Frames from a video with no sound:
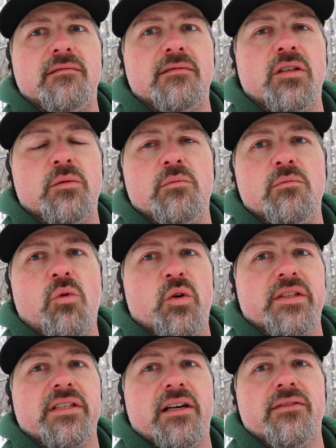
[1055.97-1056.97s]
you know more
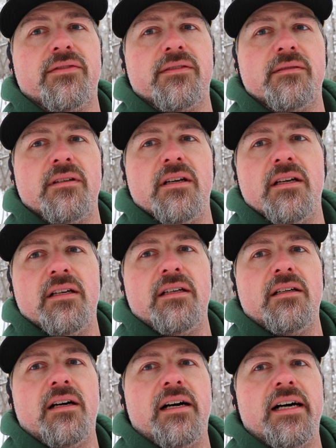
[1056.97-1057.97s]
stuff.
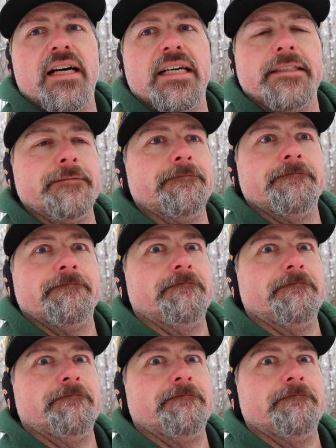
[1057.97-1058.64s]
Um,